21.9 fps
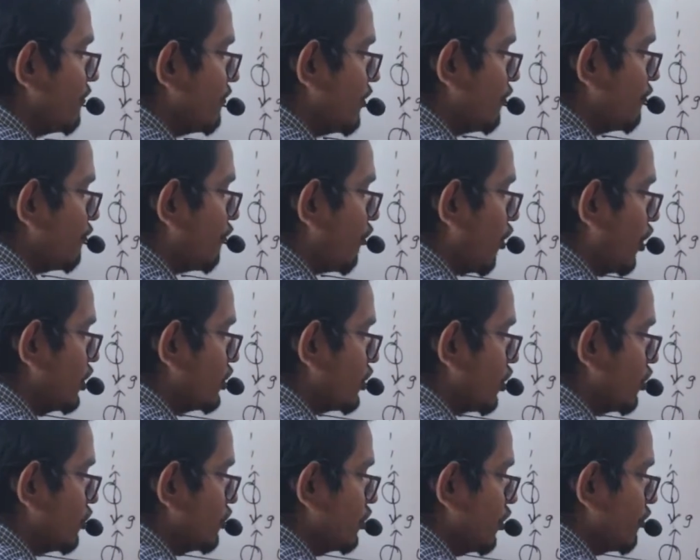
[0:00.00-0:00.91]
will fall
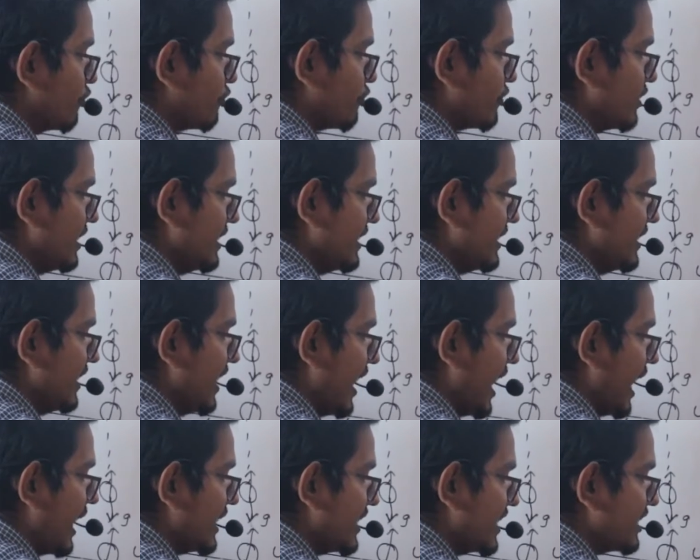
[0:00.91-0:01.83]
down freely,
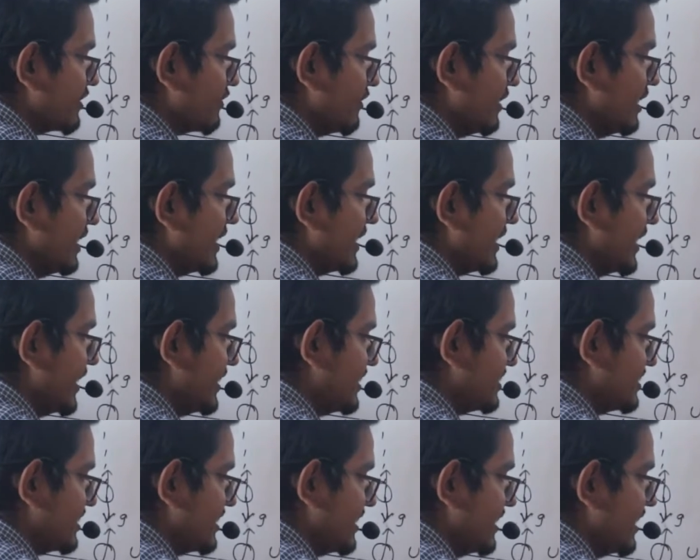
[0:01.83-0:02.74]
and it will
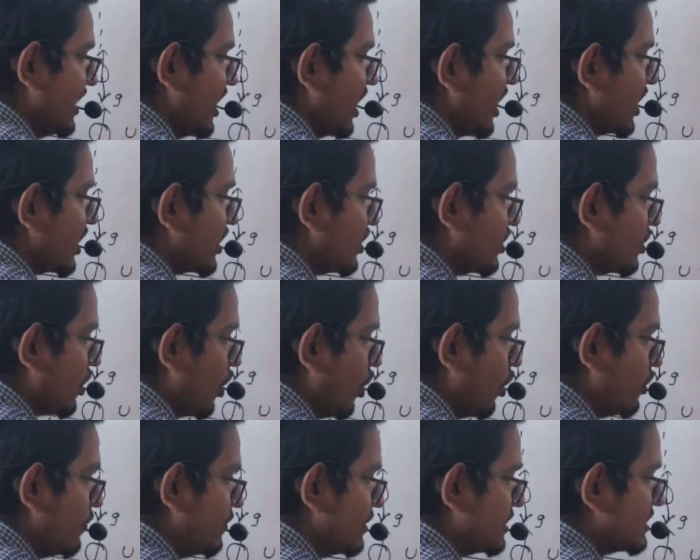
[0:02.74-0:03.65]
hit the
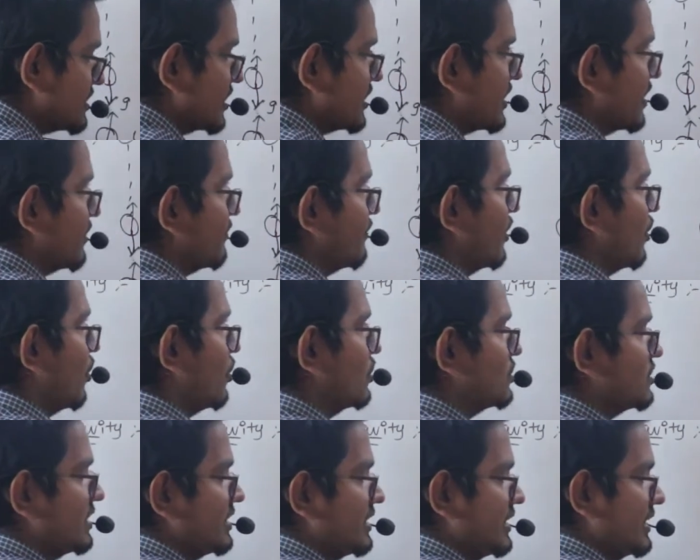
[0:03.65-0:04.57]
ground with certain
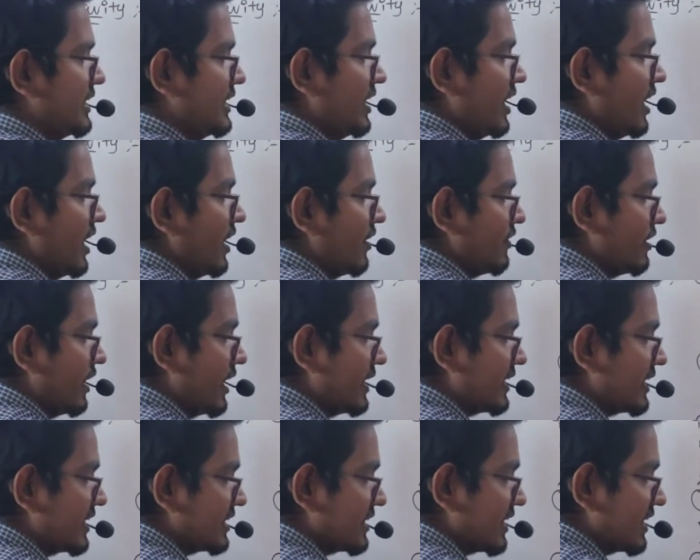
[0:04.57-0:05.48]
velocity.
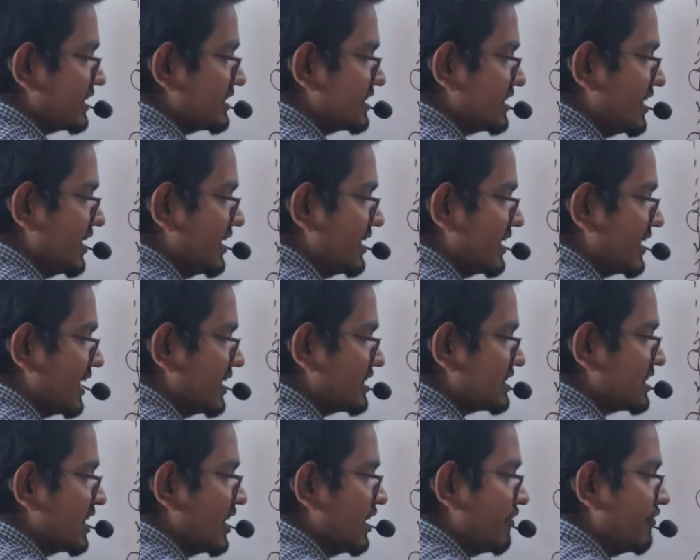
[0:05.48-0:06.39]
I can consider it
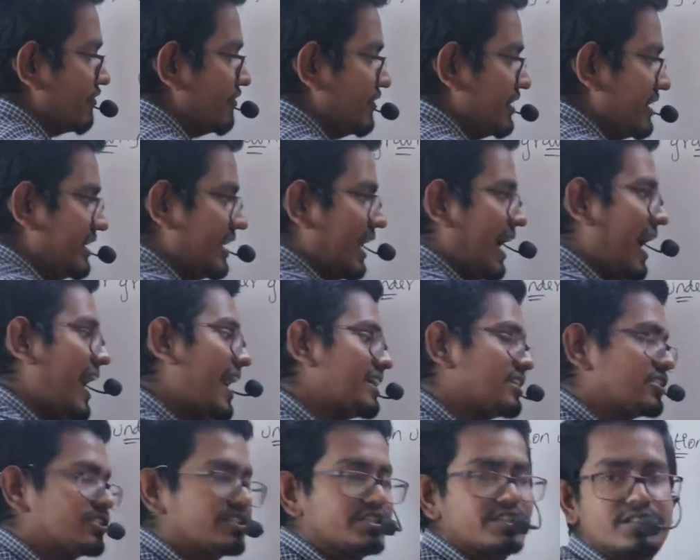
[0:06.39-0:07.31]
as v
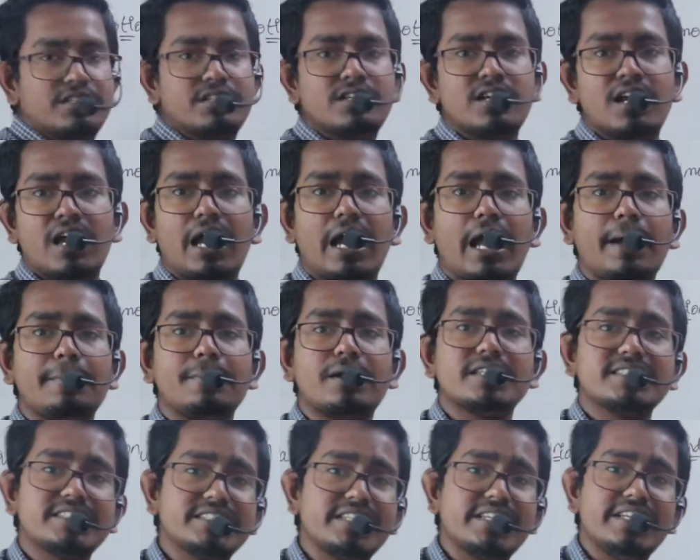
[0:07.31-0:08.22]
dash. I'm
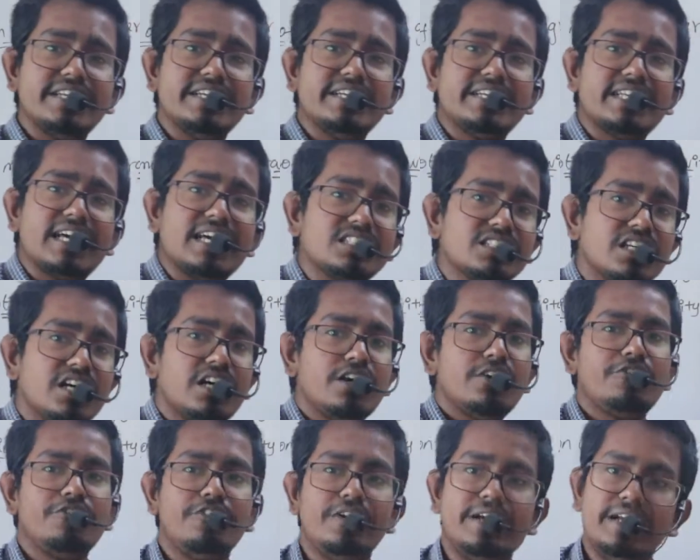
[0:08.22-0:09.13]
considering it as
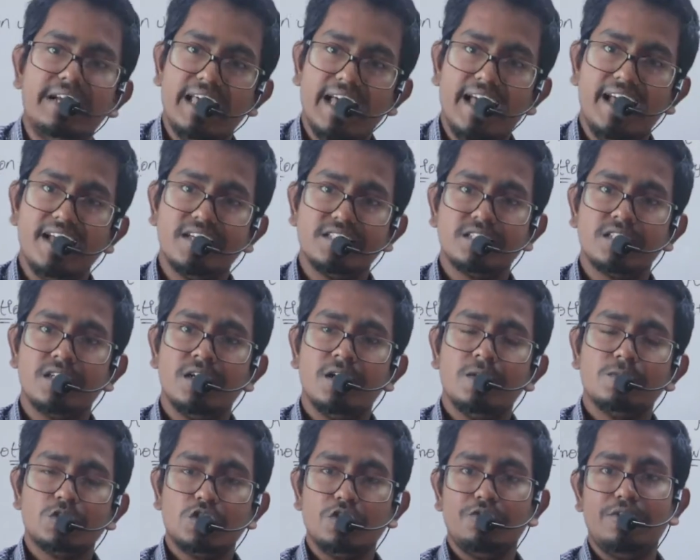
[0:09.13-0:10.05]
v dash.
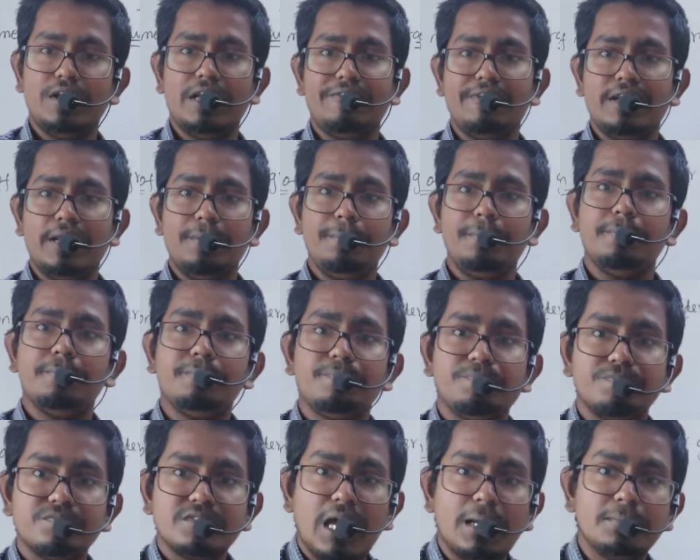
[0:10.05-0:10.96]
So whenever
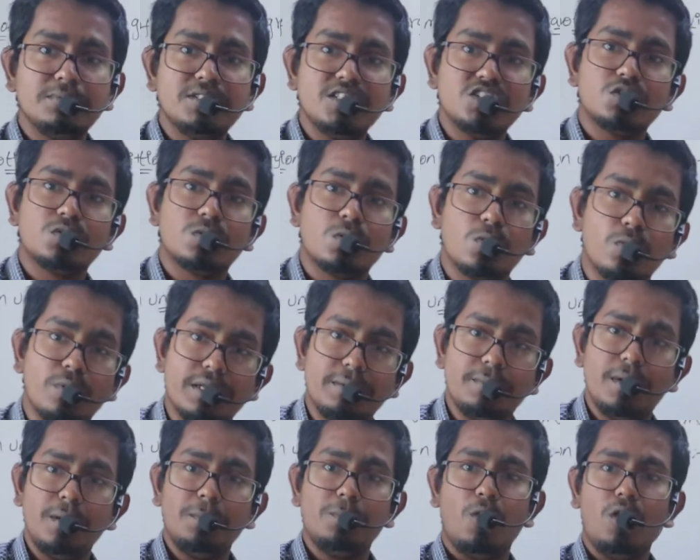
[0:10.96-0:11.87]
I'm just
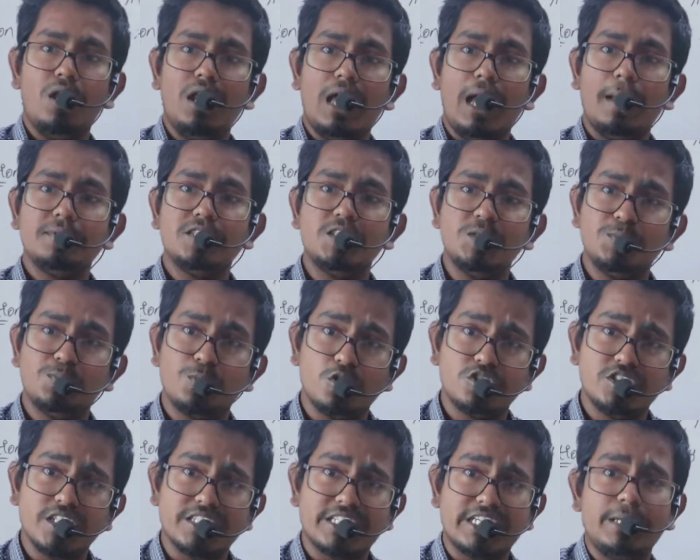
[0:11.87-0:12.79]
throwing my ball, I'm just
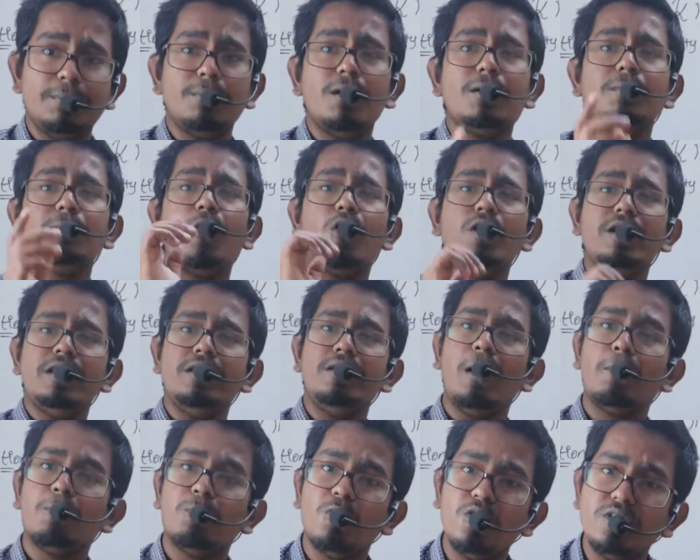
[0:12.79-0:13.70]
projecting my ball in
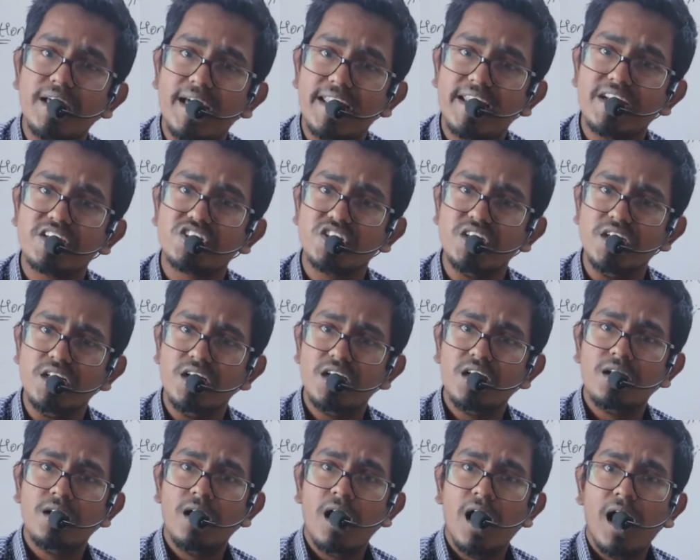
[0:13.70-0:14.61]
upward direction.
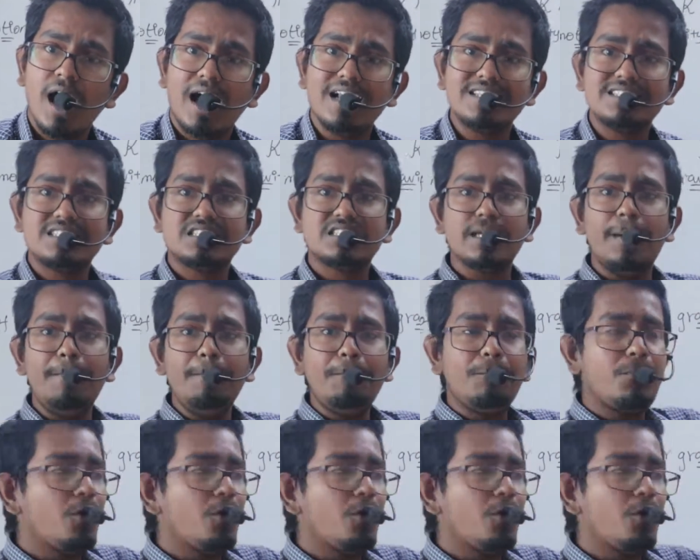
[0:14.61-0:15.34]
At some